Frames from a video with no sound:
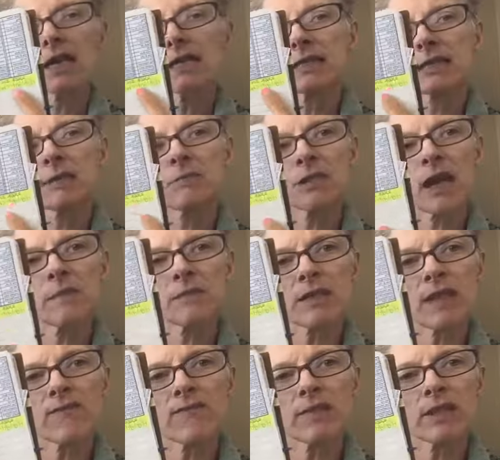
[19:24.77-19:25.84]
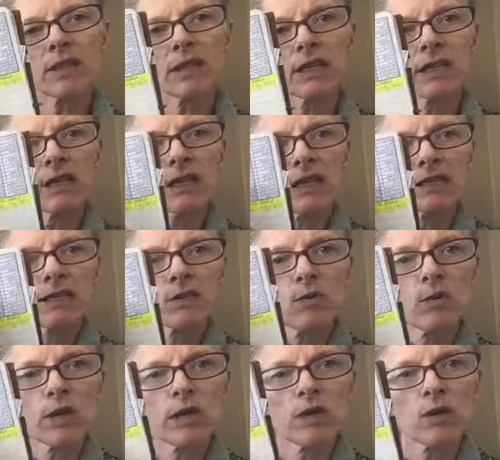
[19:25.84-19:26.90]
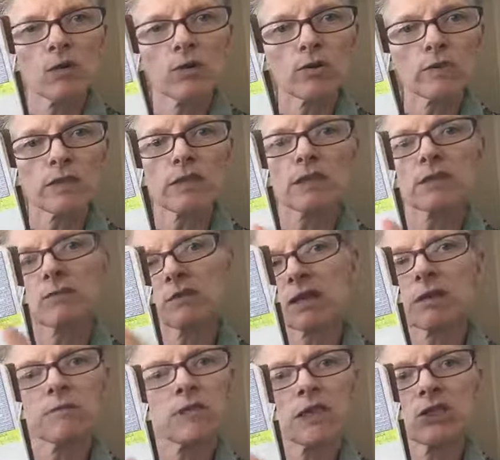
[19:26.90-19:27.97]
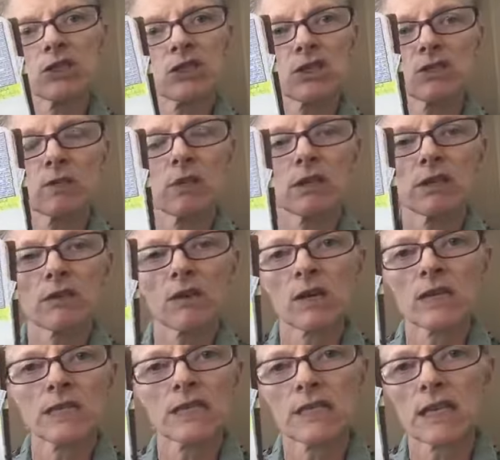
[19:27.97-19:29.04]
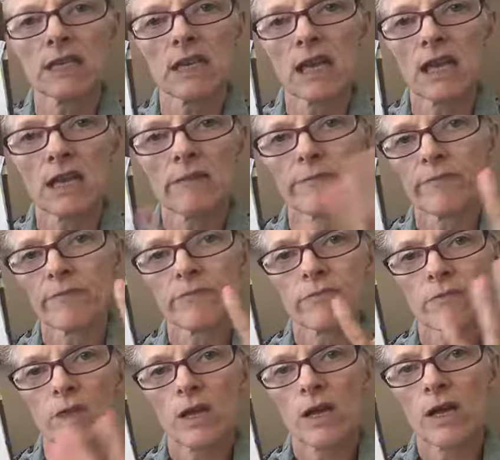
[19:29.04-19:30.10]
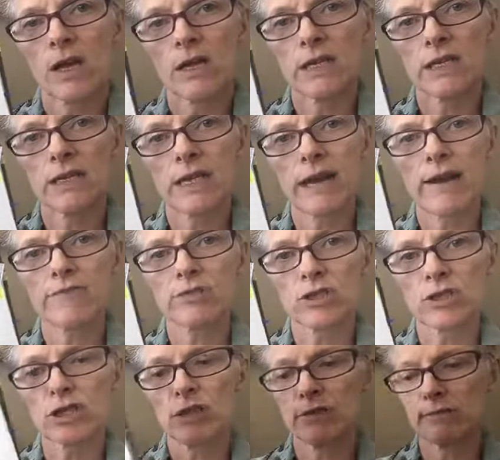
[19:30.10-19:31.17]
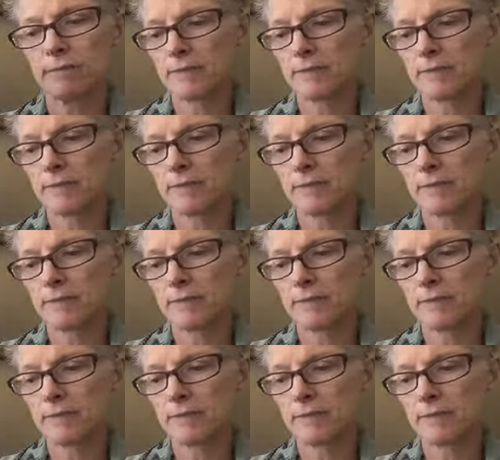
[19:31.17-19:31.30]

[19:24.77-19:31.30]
Sometimes I fill it in as the week goes, and sometimes I just do it on a Sunday in the afternoon.